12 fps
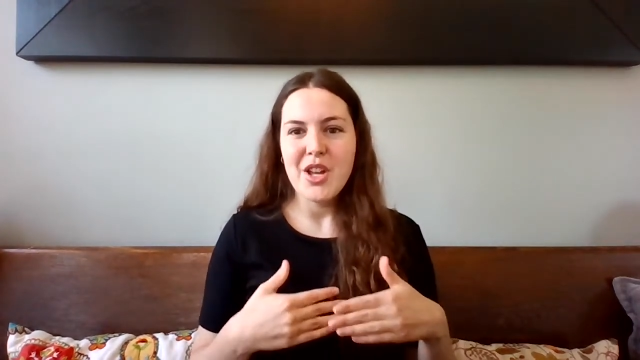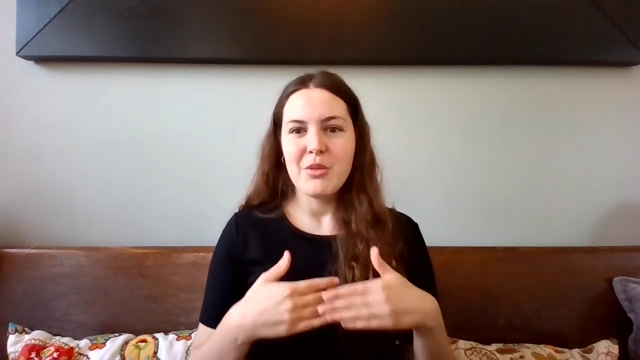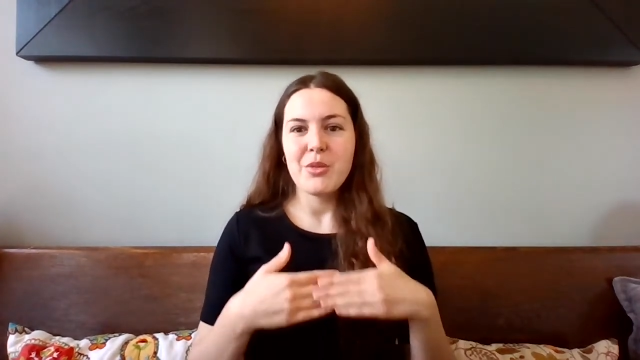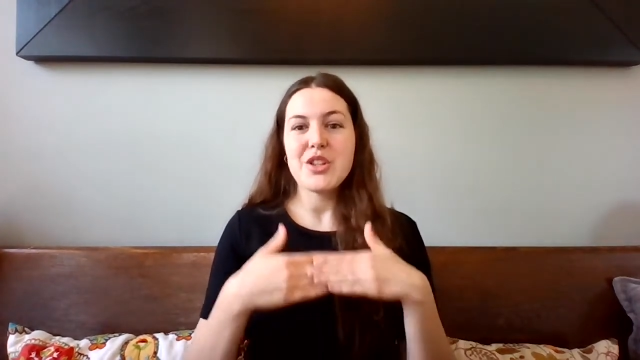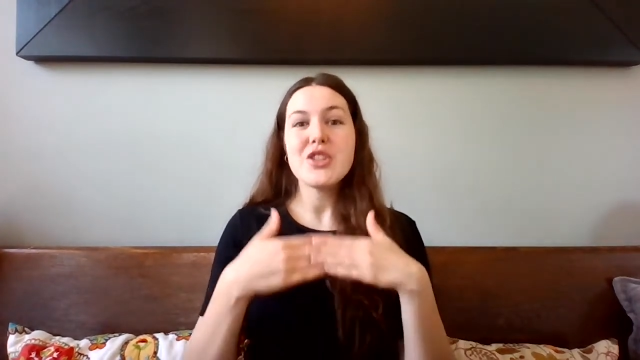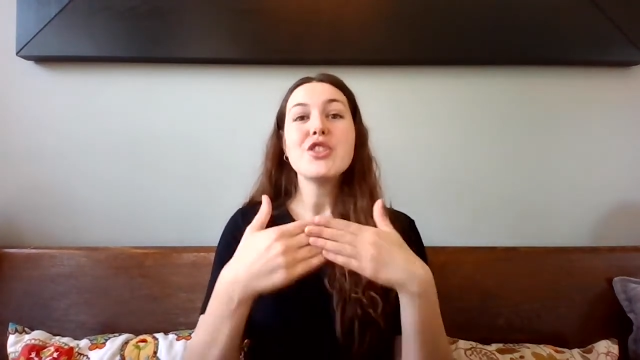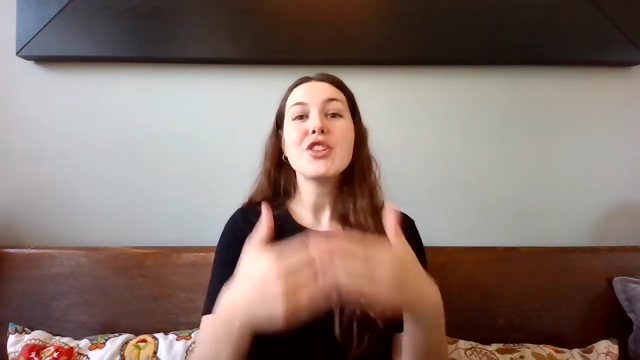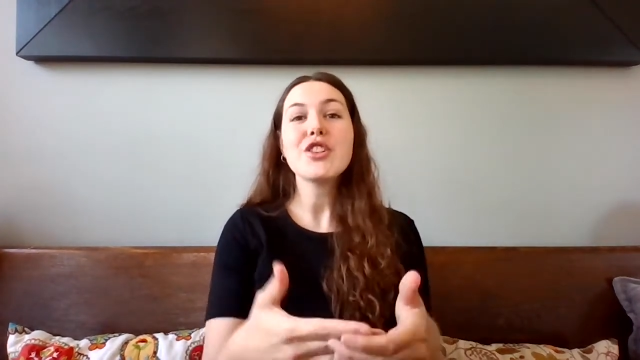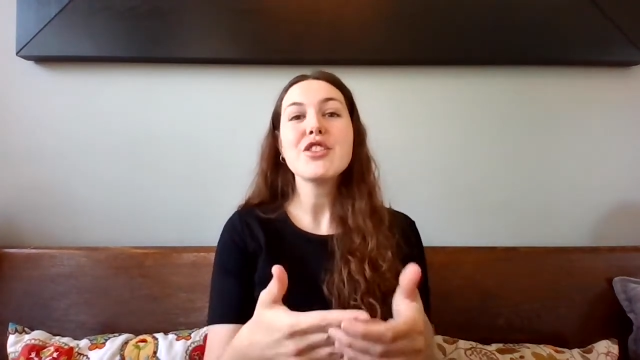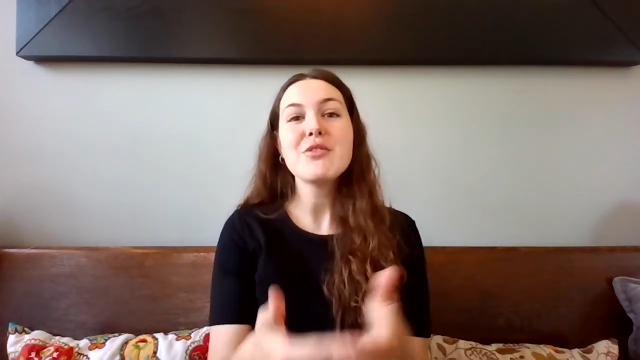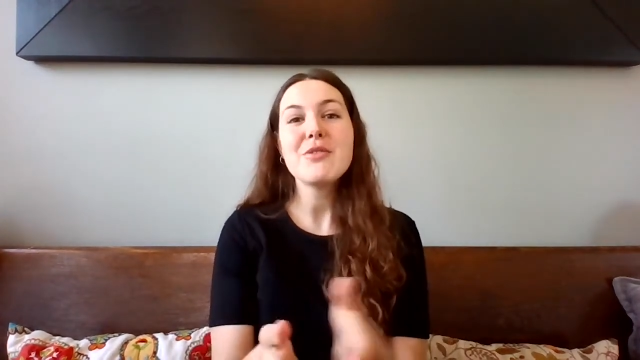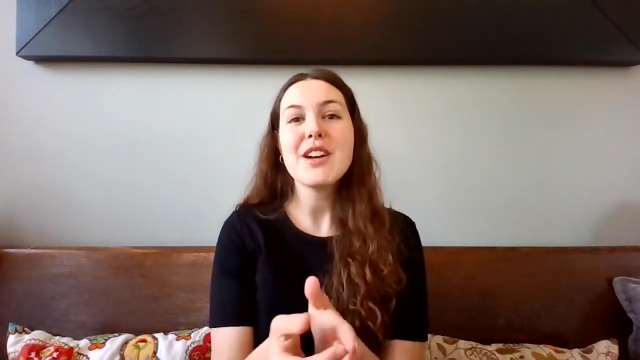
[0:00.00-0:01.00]
when you're
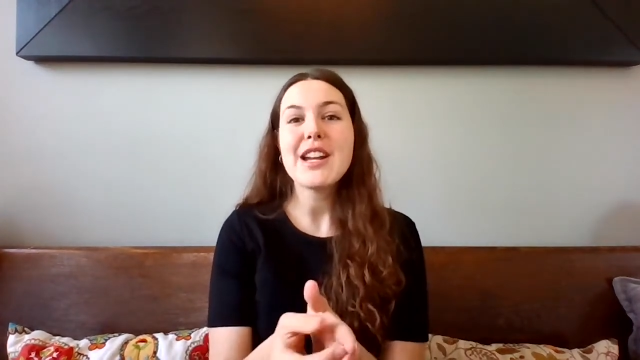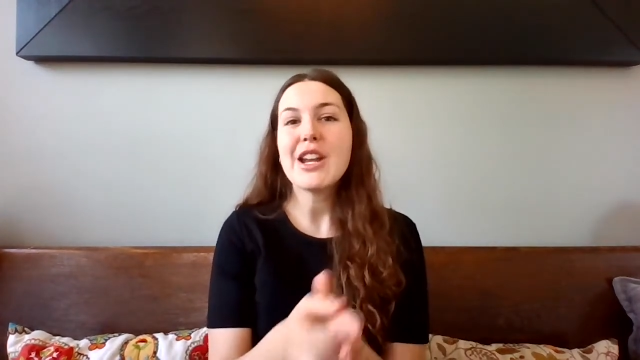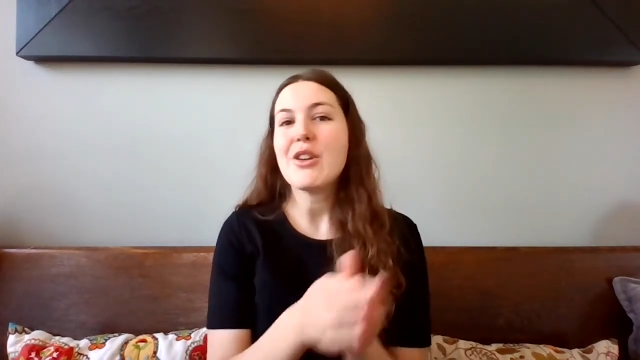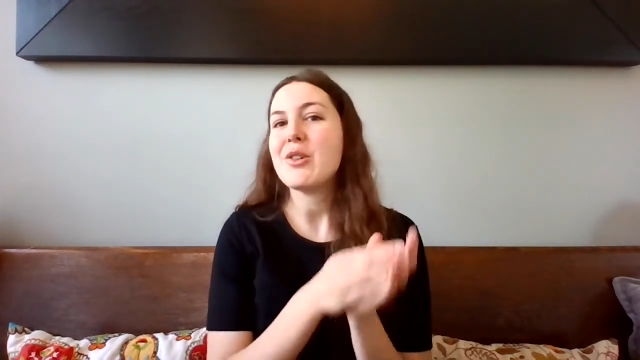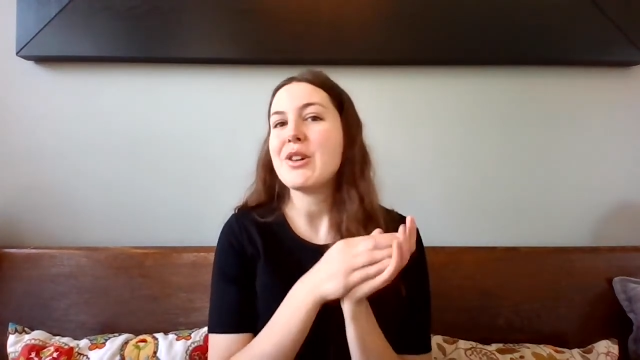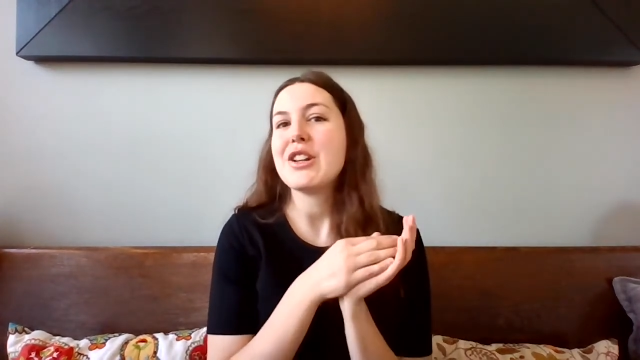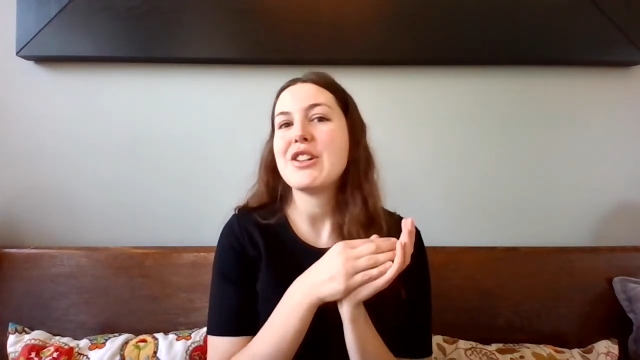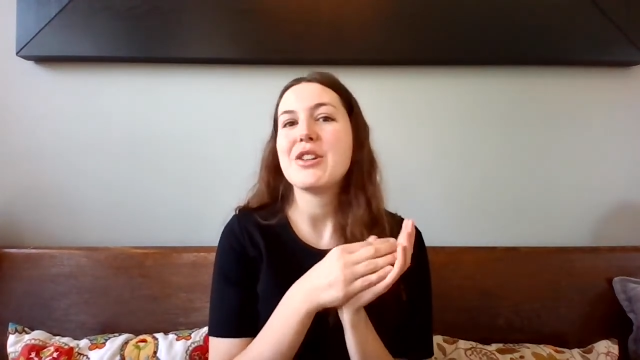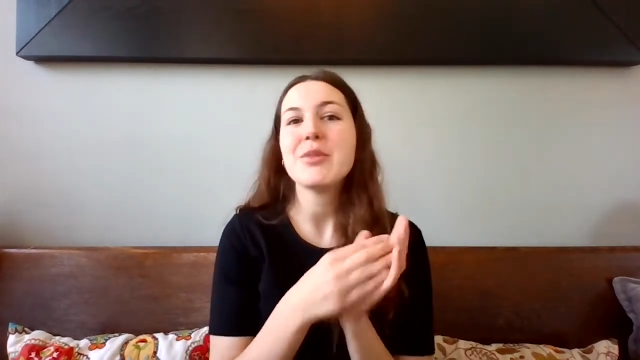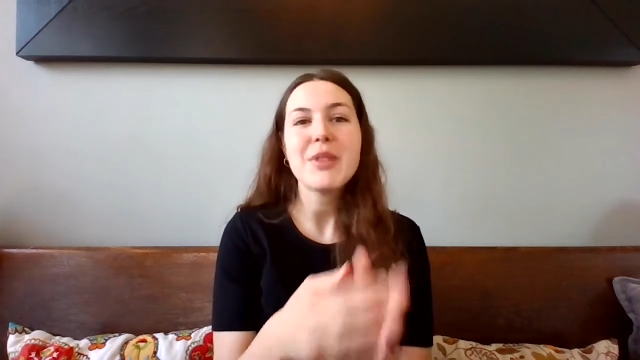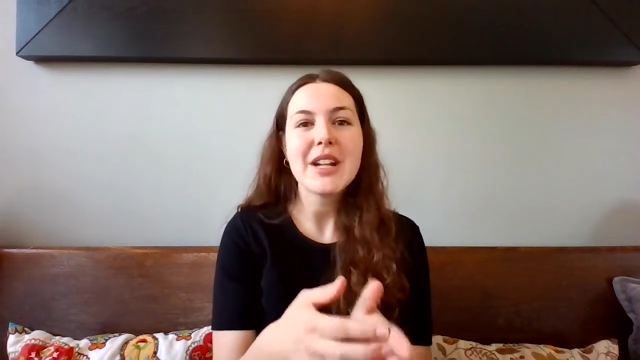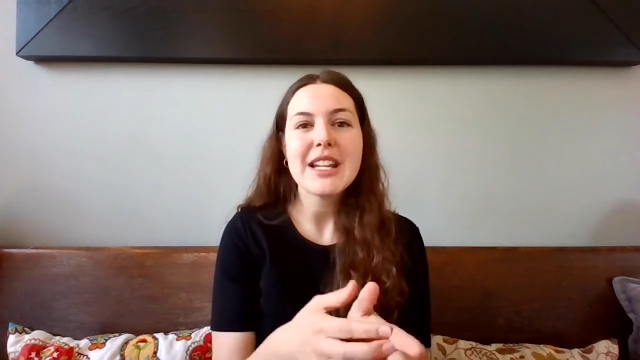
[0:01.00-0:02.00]
the one or
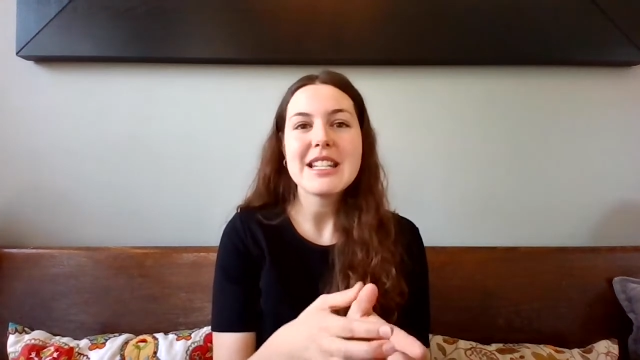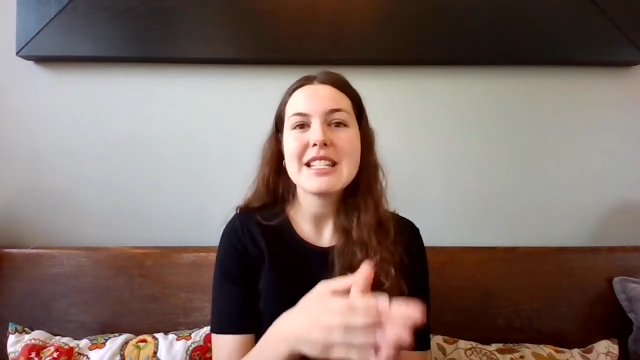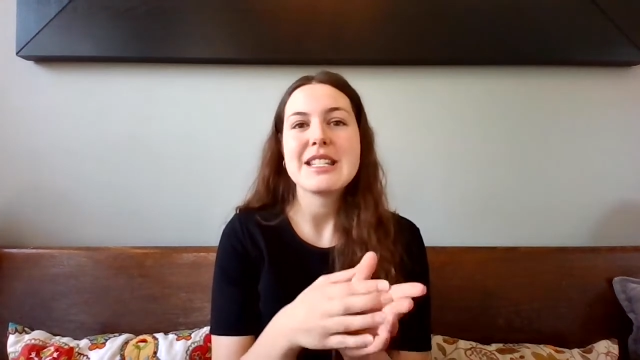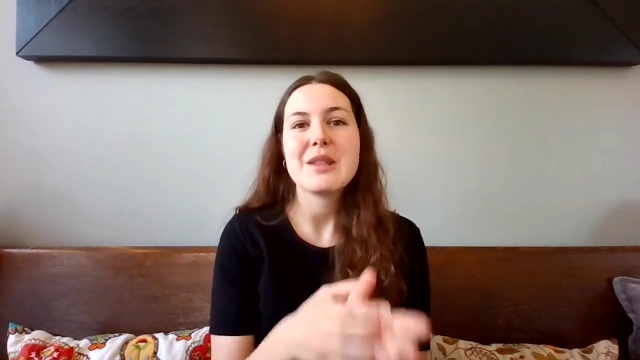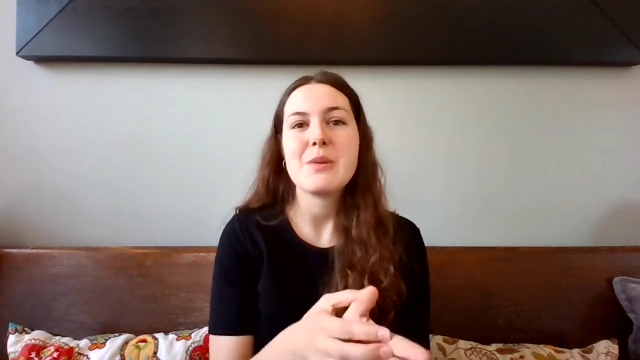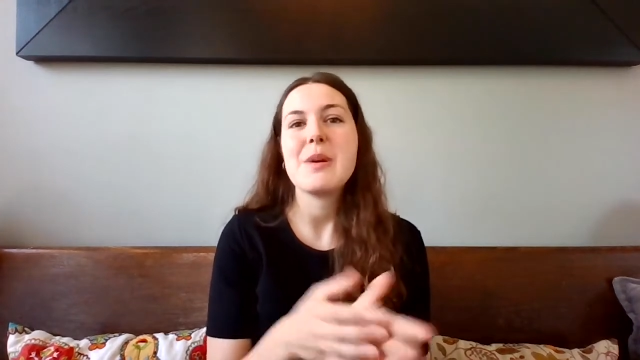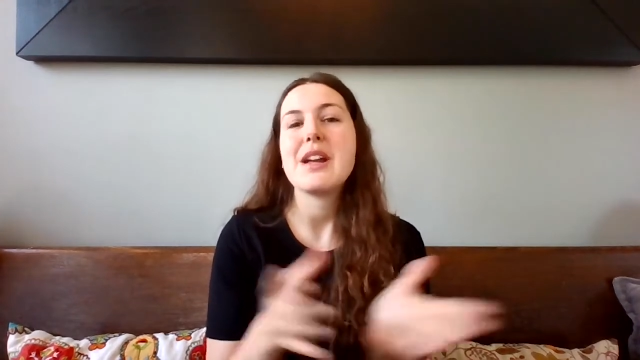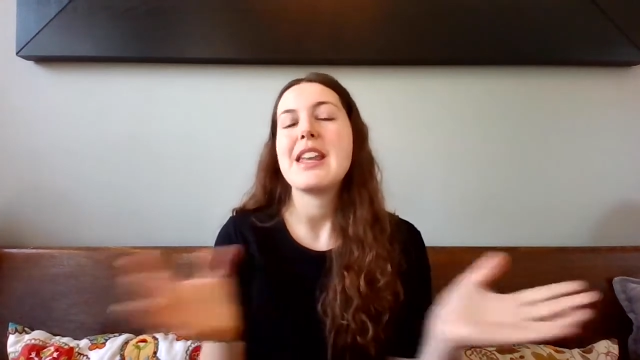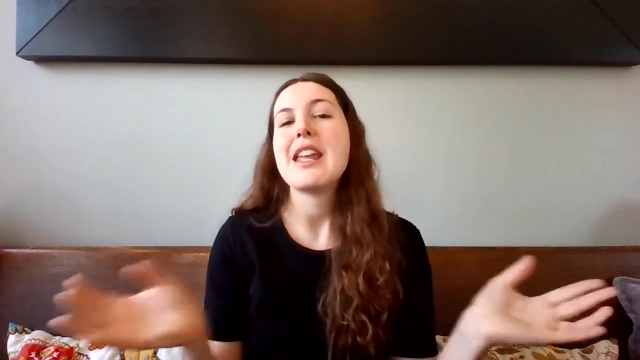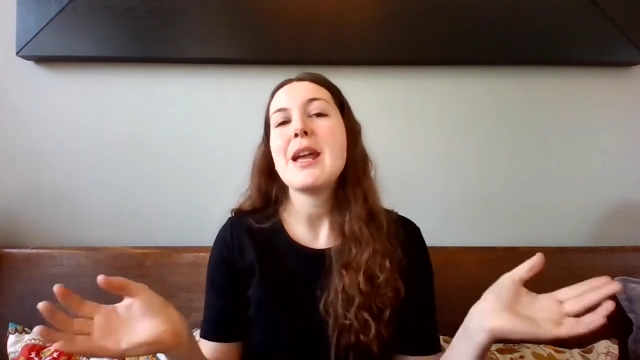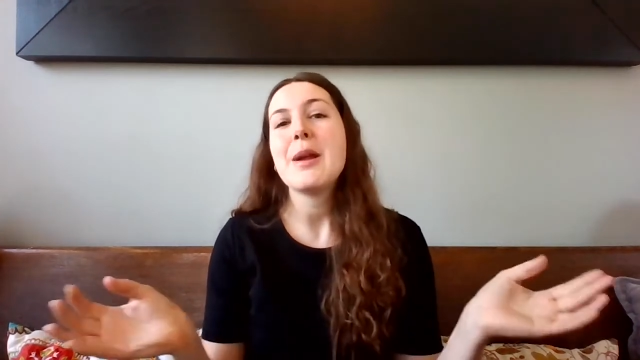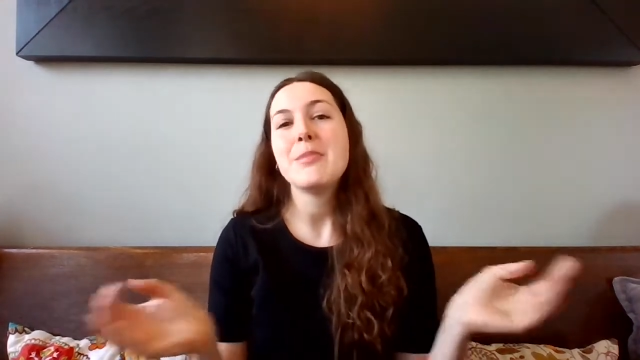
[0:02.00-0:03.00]
your brand is the one